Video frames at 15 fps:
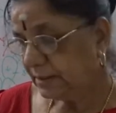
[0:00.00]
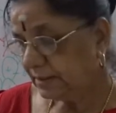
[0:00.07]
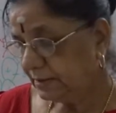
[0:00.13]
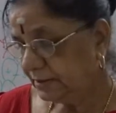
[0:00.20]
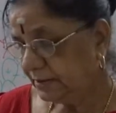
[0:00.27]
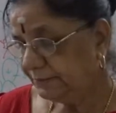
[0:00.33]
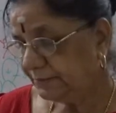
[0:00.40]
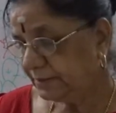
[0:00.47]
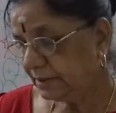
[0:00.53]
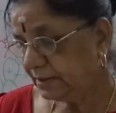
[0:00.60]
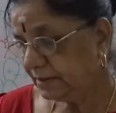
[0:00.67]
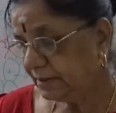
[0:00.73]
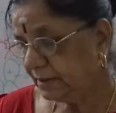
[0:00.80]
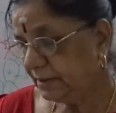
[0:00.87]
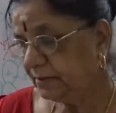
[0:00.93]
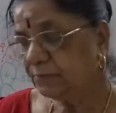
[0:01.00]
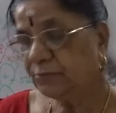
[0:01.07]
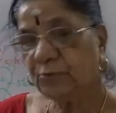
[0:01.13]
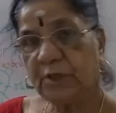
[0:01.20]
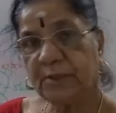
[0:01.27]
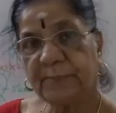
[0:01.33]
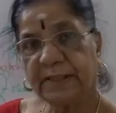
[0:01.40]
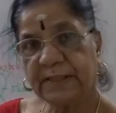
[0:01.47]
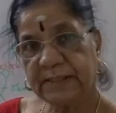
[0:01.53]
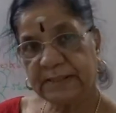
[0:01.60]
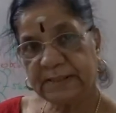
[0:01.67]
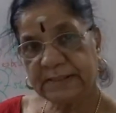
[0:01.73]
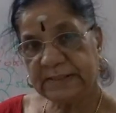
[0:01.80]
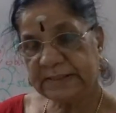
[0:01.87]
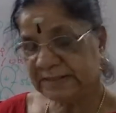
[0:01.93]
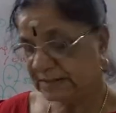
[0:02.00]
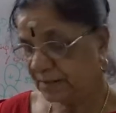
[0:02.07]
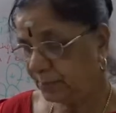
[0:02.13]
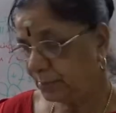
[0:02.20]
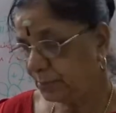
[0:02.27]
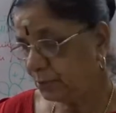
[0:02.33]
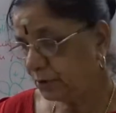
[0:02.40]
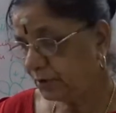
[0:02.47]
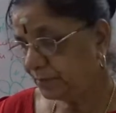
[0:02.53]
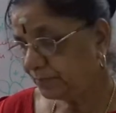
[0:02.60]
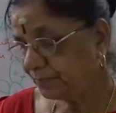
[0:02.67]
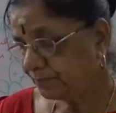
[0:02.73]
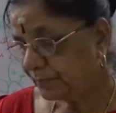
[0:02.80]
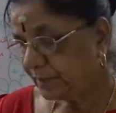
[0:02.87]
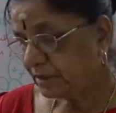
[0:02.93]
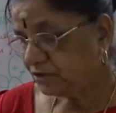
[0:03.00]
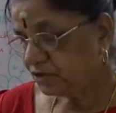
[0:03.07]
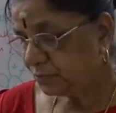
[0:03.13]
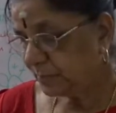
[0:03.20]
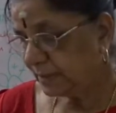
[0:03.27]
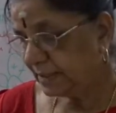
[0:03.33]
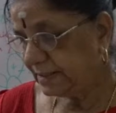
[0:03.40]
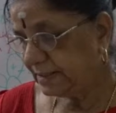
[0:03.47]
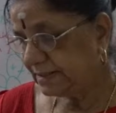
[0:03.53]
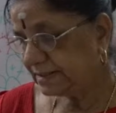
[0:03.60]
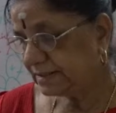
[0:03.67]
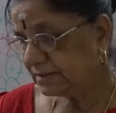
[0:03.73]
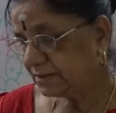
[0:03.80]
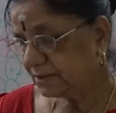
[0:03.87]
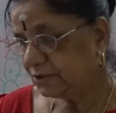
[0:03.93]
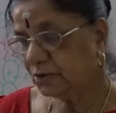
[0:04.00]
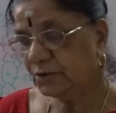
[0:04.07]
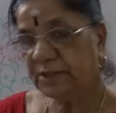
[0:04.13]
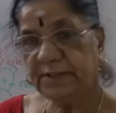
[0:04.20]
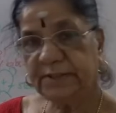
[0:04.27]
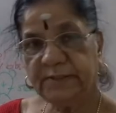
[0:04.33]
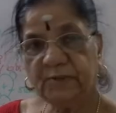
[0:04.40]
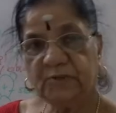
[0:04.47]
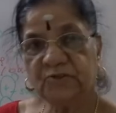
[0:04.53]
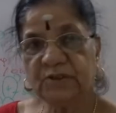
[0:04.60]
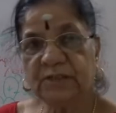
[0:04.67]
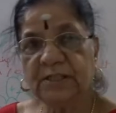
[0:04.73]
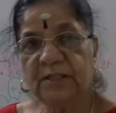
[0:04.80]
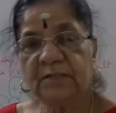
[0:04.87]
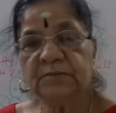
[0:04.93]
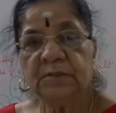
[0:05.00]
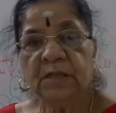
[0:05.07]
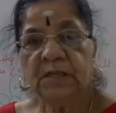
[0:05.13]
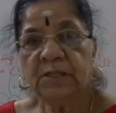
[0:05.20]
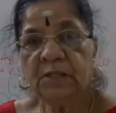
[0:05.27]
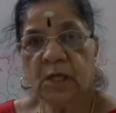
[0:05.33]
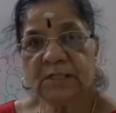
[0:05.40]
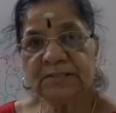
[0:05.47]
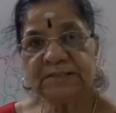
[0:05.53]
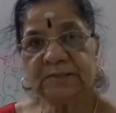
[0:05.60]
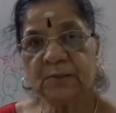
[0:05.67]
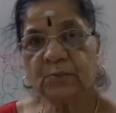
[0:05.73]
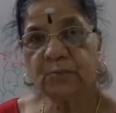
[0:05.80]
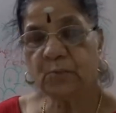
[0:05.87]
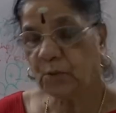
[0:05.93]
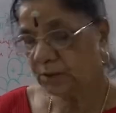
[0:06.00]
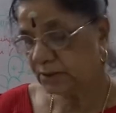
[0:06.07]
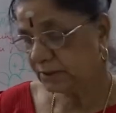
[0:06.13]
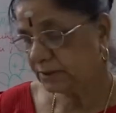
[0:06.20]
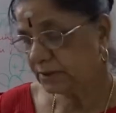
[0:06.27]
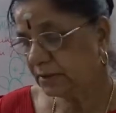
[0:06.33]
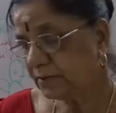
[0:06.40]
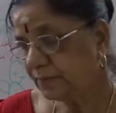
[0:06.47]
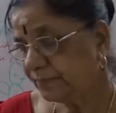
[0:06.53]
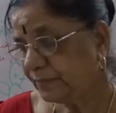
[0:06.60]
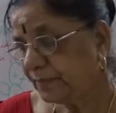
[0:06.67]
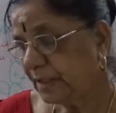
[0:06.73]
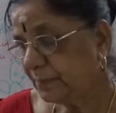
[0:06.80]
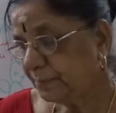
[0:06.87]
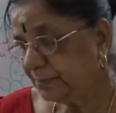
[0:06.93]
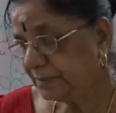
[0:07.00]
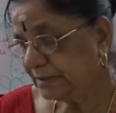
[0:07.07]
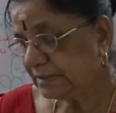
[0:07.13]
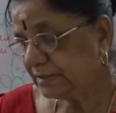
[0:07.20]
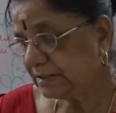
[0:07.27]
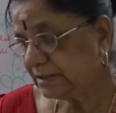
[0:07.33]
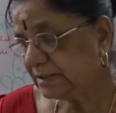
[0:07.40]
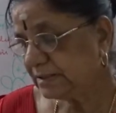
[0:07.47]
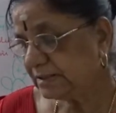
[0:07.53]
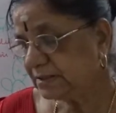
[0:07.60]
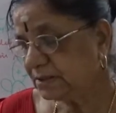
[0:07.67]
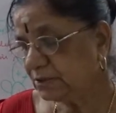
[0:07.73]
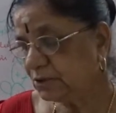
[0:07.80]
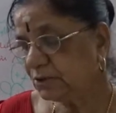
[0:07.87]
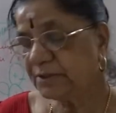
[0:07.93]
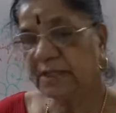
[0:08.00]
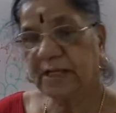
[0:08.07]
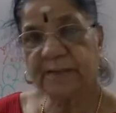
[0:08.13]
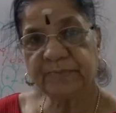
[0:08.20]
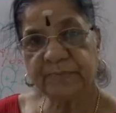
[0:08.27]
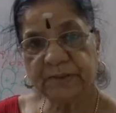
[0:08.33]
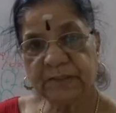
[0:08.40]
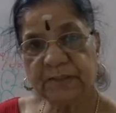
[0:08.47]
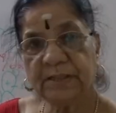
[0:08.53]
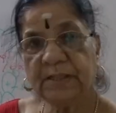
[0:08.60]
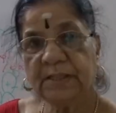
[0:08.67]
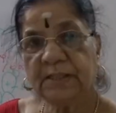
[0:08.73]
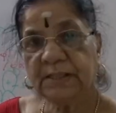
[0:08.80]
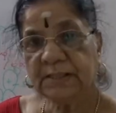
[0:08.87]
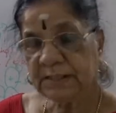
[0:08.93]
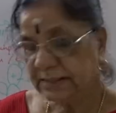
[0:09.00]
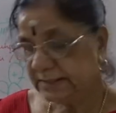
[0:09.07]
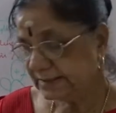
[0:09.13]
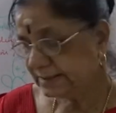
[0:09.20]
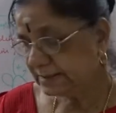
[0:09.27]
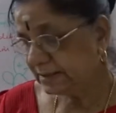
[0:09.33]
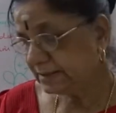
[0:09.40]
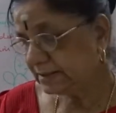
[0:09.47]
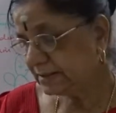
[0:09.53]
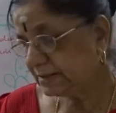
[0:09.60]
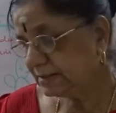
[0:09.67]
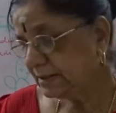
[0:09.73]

leaf tendril for mechanical support, spines to reduce the loss of water, pitchers to trap the insects,